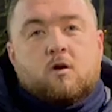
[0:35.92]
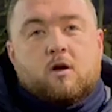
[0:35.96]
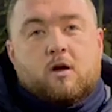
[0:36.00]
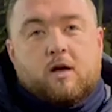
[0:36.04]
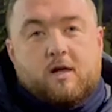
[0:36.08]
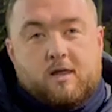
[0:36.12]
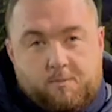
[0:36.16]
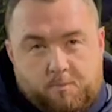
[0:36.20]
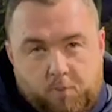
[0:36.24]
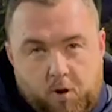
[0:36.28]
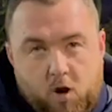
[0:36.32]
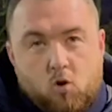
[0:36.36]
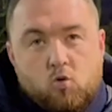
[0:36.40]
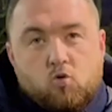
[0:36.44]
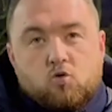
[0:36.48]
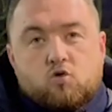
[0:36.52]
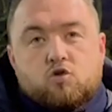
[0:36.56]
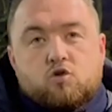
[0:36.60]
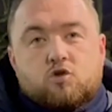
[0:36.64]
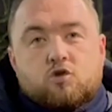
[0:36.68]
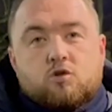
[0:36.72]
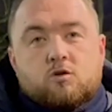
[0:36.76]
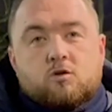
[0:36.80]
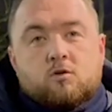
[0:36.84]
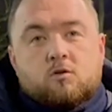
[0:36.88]
hit the
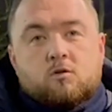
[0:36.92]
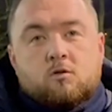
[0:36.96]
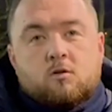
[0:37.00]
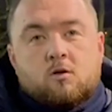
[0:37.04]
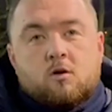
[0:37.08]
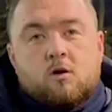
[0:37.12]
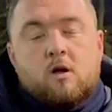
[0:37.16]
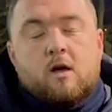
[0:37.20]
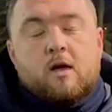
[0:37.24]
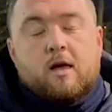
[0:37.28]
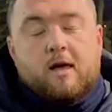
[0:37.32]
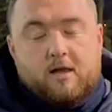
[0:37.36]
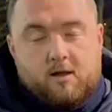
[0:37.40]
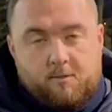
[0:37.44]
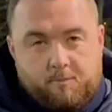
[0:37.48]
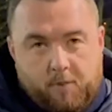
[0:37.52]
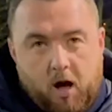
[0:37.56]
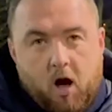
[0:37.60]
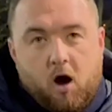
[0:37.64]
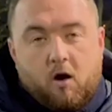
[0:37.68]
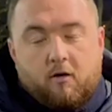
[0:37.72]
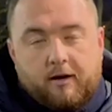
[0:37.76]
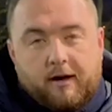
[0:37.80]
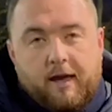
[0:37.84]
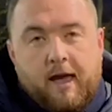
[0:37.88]
post, hit the
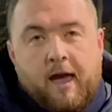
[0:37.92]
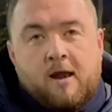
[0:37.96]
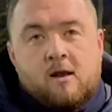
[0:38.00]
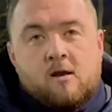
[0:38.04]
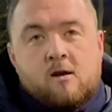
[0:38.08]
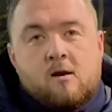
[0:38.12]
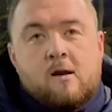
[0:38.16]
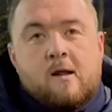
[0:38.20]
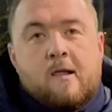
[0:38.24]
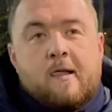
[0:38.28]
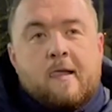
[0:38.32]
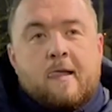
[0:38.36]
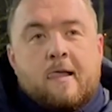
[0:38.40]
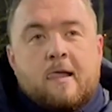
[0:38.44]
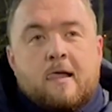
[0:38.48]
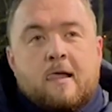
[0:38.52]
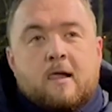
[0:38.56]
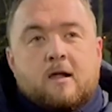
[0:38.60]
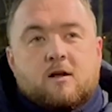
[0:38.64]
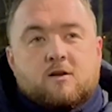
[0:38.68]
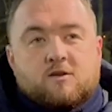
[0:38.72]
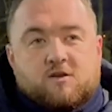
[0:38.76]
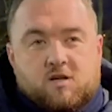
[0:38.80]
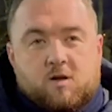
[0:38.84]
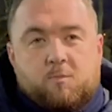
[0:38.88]
bar again,
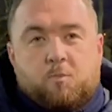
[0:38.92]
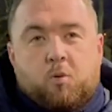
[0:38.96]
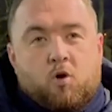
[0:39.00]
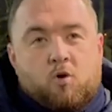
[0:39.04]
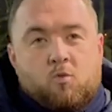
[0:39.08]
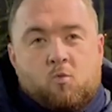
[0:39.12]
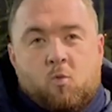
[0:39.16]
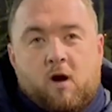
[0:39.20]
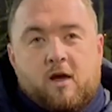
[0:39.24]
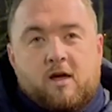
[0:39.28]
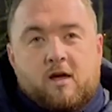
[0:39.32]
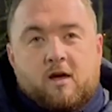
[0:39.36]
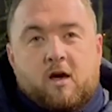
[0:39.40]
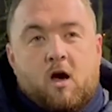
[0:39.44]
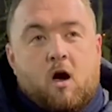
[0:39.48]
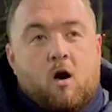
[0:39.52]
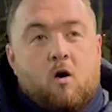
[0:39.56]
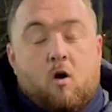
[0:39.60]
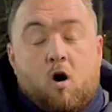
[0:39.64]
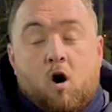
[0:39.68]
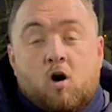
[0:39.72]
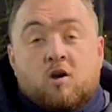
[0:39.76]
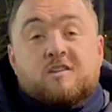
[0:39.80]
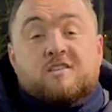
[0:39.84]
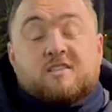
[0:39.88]
to the point where you go,
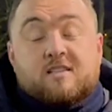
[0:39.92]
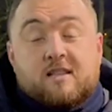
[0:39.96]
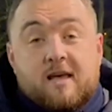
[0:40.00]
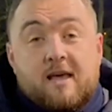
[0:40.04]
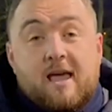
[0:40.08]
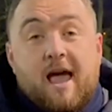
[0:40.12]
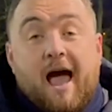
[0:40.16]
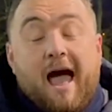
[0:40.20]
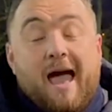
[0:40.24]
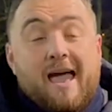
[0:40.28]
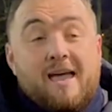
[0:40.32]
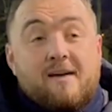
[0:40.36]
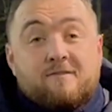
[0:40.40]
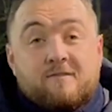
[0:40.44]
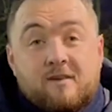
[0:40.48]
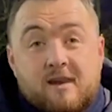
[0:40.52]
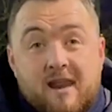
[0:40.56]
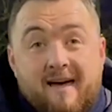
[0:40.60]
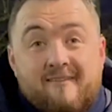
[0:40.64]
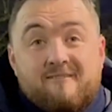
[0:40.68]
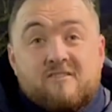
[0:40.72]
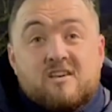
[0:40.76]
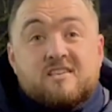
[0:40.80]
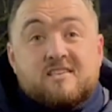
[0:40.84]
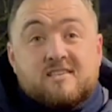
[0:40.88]
honestly, I have
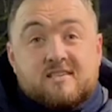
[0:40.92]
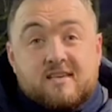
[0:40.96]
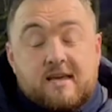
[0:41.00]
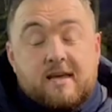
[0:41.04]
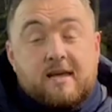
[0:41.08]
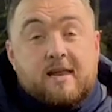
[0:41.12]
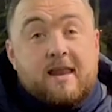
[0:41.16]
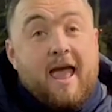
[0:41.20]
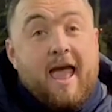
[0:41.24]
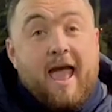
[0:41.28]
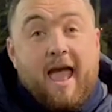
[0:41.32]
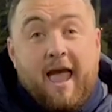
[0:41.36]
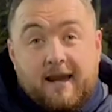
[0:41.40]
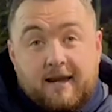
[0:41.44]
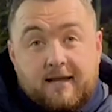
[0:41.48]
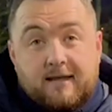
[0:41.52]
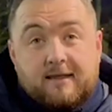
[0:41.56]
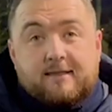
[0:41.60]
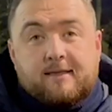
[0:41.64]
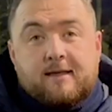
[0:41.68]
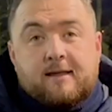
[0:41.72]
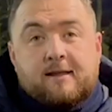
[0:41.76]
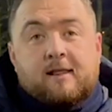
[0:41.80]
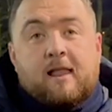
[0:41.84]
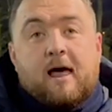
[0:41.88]
never seen
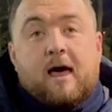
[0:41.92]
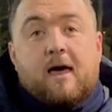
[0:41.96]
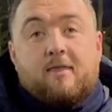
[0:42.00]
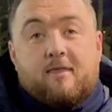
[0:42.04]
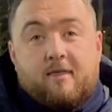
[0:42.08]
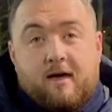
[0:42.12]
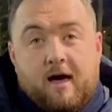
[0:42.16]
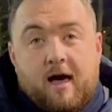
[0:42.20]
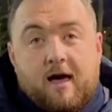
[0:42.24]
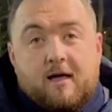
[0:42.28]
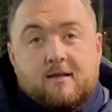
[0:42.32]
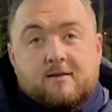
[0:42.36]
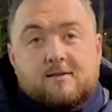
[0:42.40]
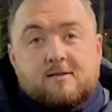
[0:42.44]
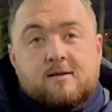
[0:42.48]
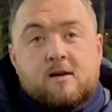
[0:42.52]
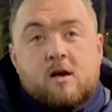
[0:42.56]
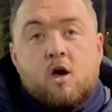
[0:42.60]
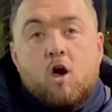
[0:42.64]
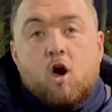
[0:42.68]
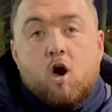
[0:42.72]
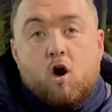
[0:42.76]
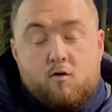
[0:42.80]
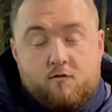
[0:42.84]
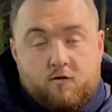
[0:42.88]
anything like that
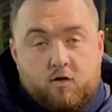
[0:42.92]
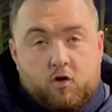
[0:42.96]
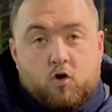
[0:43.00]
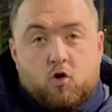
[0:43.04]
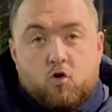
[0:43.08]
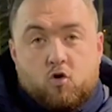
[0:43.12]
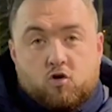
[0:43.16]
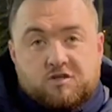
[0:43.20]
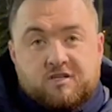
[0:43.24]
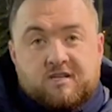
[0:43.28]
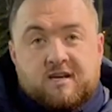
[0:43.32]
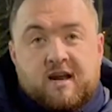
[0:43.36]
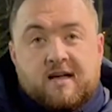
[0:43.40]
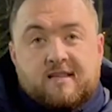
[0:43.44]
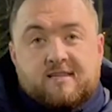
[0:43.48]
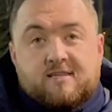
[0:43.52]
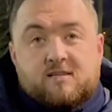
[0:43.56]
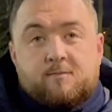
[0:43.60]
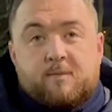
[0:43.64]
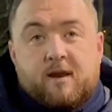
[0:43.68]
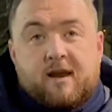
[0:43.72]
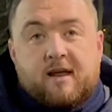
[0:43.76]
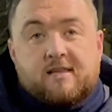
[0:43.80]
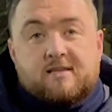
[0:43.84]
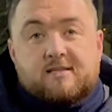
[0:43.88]
over the course of
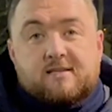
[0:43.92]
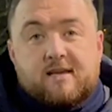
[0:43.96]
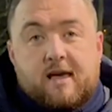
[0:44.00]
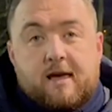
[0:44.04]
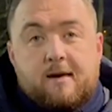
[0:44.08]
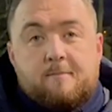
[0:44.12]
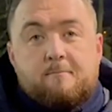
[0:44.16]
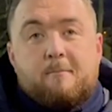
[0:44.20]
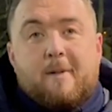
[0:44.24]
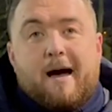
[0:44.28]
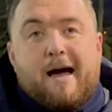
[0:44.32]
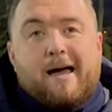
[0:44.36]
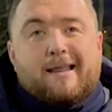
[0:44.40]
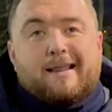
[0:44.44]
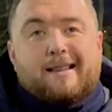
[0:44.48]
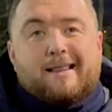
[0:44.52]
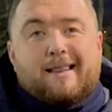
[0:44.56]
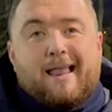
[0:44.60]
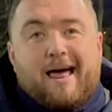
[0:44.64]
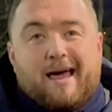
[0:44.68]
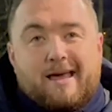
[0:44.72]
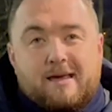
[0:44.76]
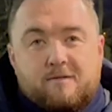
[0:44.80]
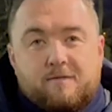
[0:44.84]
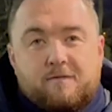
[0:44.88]
90 minutes in my
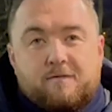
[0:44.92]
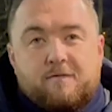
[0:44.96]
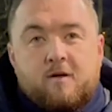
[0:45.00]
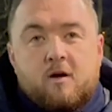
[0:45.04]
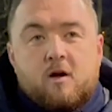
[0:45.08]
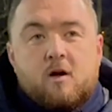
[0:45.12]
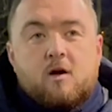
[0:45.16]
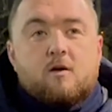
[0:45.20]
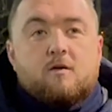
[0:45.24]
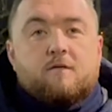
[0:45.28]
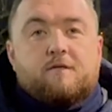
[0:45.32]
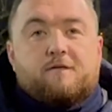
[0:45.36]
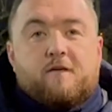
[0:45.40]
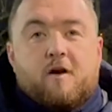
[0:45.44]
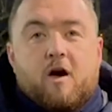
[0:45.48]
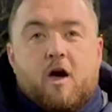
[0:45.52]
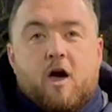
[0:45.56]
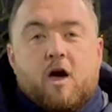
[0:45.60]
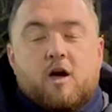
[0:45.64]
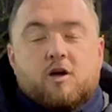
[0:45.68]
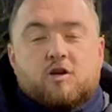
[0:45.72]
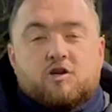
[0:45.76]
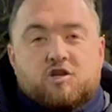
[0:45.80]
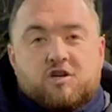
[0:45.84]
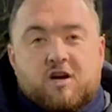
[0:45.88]
life for
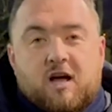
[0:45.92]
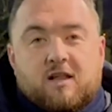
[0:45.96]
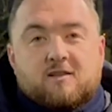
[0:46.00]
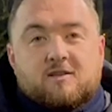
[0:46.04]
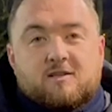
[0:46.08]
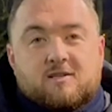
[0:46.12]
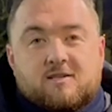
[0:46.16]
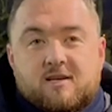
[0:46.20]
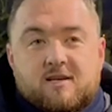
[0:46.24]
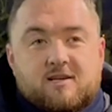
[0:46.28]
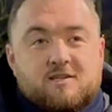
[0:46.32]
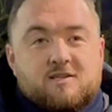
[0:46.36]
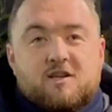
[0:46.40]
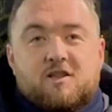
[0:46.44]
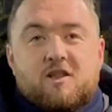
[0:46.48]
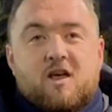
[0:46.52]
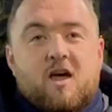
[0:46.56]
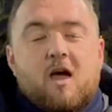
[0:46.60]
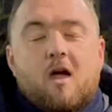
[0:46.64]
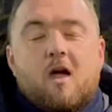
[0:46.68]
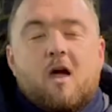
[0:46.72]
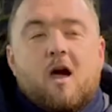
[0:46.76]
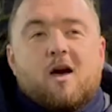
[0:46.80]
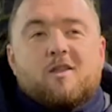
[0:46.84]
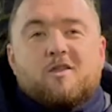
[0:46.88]
chances, and
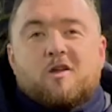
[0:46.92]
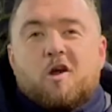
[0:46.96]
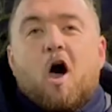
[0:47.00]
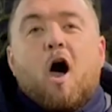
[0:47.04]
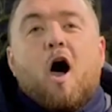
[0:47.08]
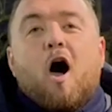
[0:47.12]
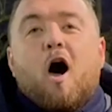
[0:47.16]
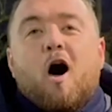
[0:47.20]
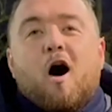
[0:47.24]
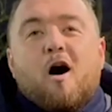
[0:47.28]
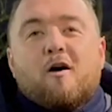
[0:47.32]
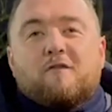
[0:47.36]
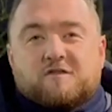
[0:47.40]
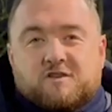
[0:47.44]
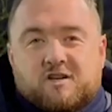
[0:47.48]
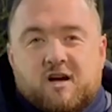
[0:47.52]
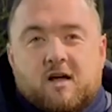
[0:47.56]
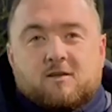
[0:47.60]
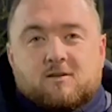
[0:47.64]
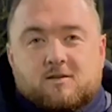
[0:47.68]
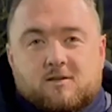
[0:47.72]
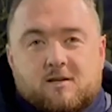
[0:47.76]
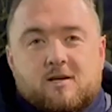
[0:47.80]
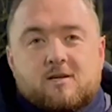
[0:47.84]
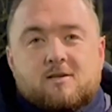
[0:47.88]
they're not half
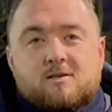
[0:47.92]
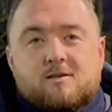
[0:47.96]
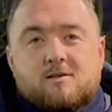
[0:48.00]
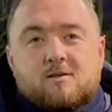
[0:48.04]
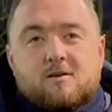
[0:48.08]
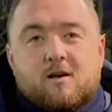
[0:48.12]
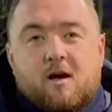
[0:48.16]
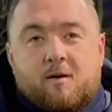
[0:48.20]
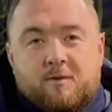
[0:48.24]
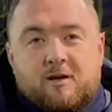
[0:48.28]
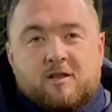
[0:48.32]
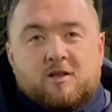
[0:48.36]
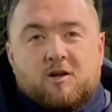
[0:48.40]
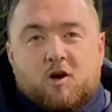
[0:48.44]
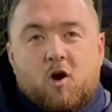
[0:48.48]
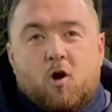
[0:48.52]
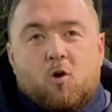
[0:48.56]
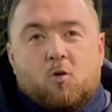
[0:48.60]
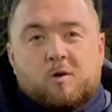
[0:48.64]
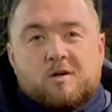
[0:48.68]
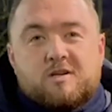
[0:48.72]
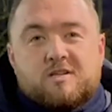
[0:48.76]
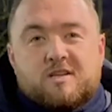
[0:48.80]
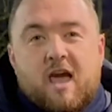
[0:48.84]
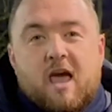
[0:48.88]
chances. I mean, the
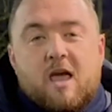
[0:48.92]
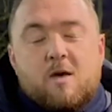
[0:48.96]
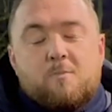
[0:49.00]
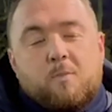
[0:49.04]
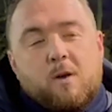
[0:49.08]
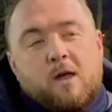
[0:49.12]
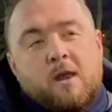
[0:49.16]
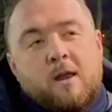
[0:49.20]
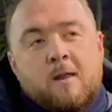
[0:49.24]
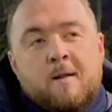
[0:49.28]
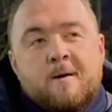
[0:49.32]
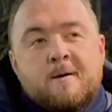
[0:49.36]
goal is gaping,